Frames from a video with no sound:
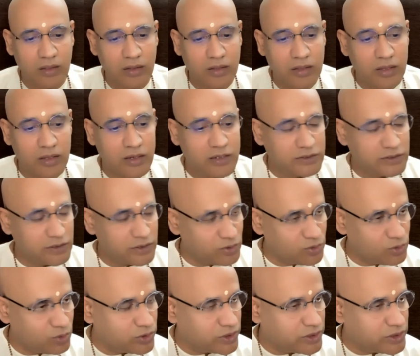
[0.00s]
Here is a
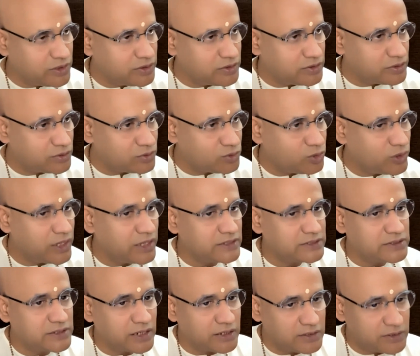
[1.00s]
yogi who
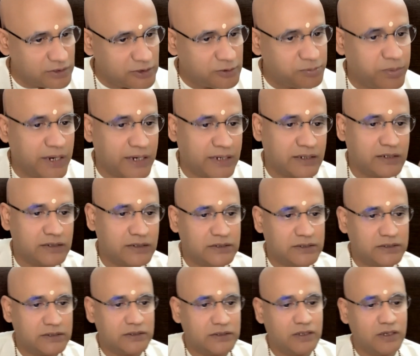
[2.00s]
has done this
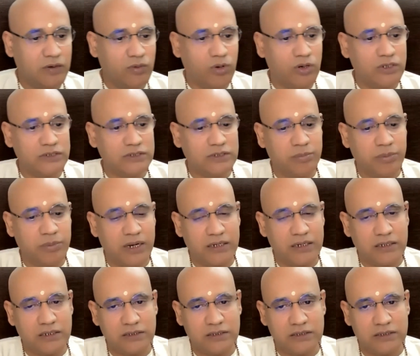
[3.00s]
practice. What is the
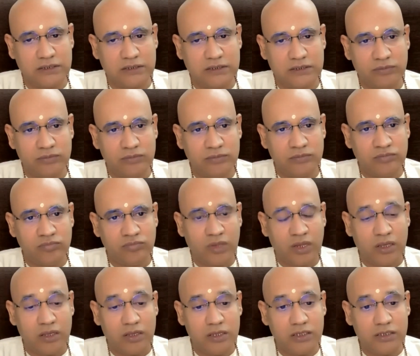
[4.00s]
practice?
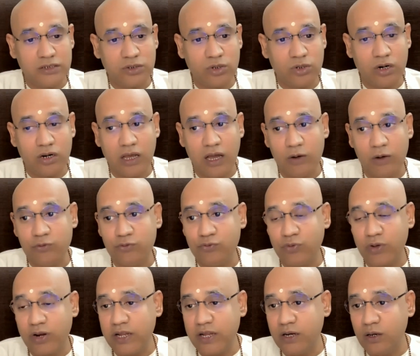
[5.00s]
He is not
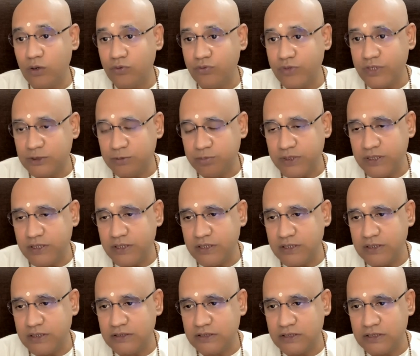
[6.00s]
afraid of
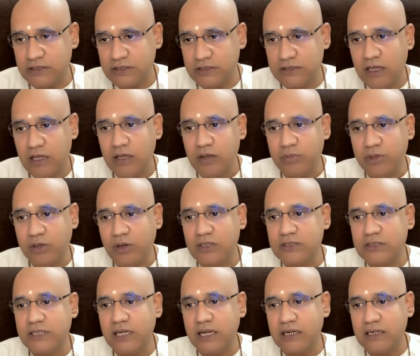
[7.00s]
experiences
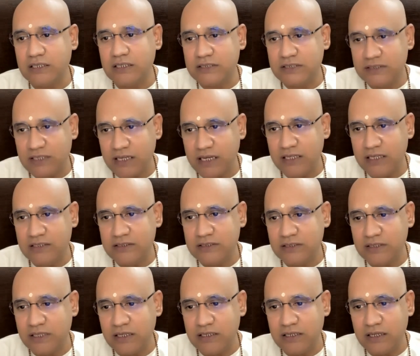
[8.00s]
because he
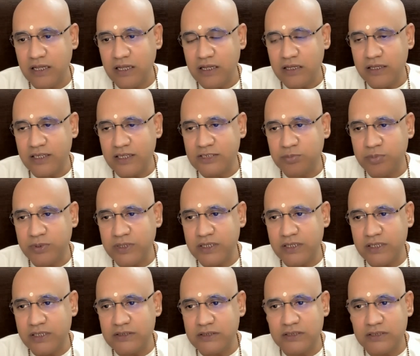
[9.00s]
understands that
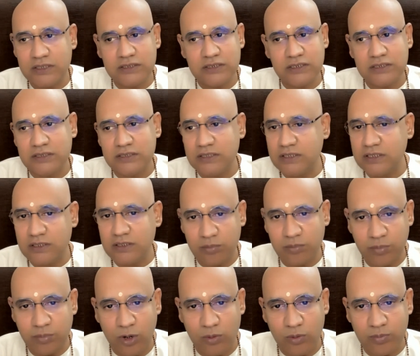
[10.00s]
experiences isn't
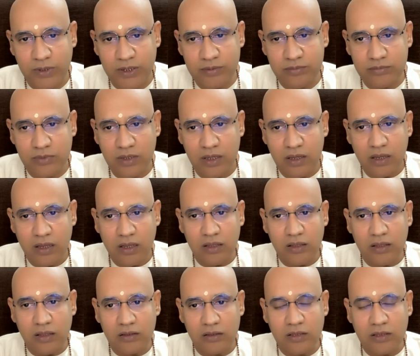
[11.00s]
the problem.
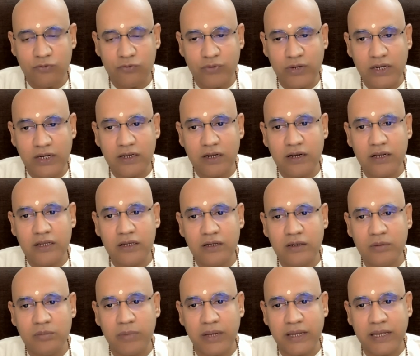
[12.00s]
The
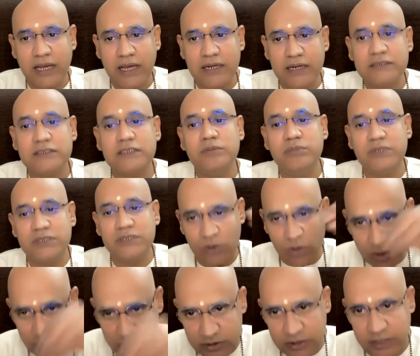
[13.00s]
filtering mechanism is
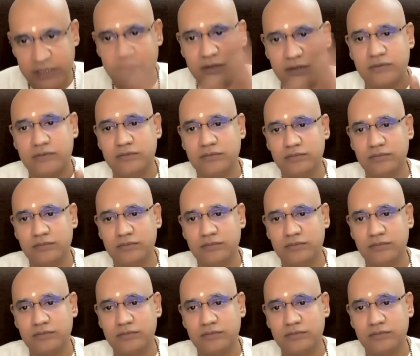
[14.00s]
not there.